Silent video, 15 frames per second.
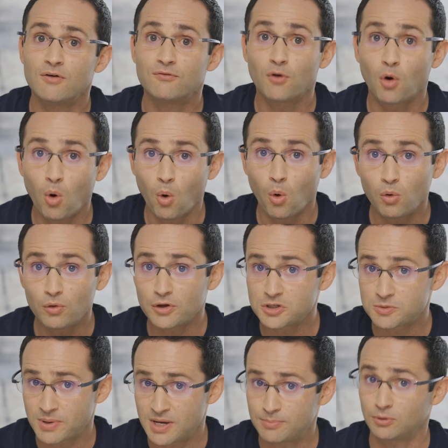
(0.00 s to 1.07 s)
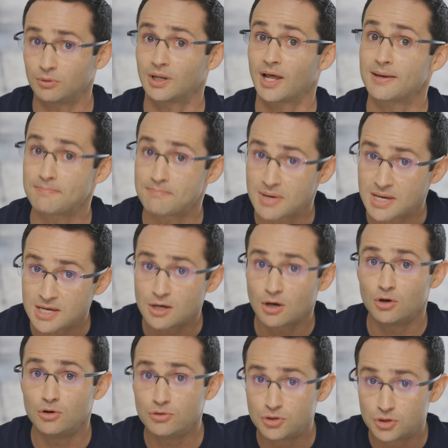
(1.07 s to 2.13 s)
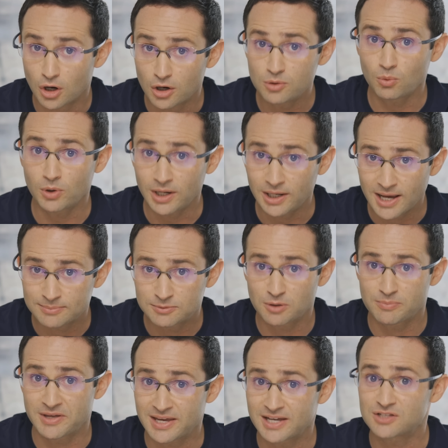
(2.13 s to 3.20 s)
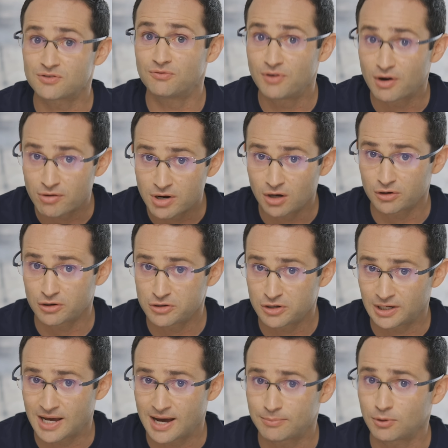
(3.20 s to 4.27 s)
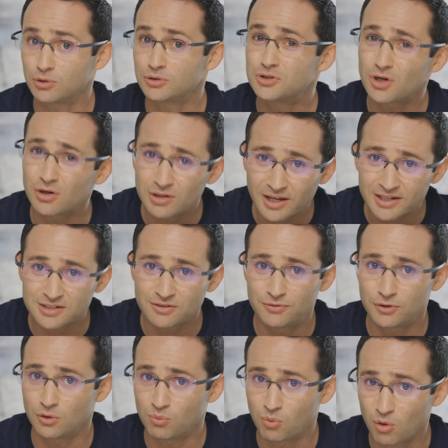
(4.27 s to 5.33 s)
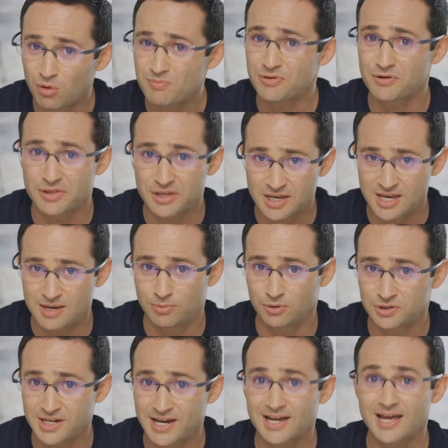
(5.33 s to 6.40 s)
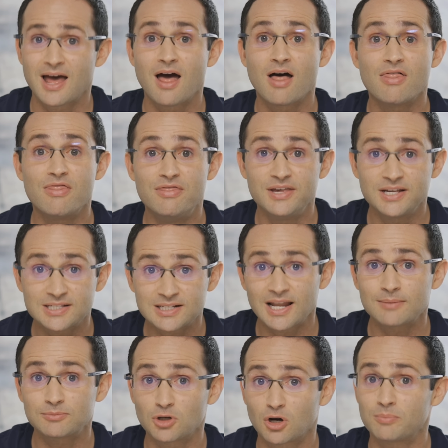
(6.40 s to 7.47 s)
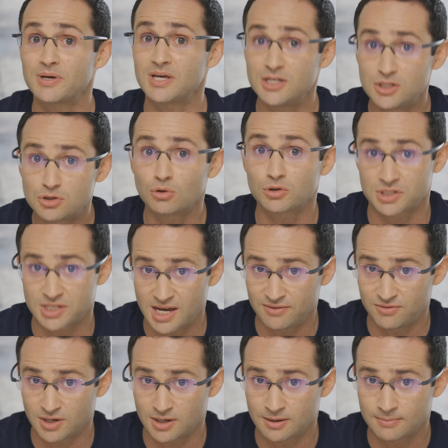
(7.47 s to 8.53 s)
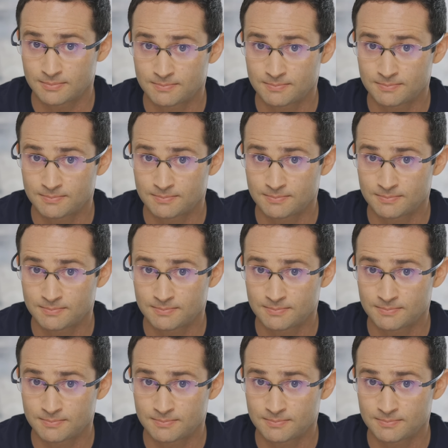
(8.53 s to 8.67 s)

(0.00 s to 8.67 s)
For all those people like me who don't want a laptop that gets very hot on your lap or don't like to feel warmth on the keyboard deck, this laptop is your savior.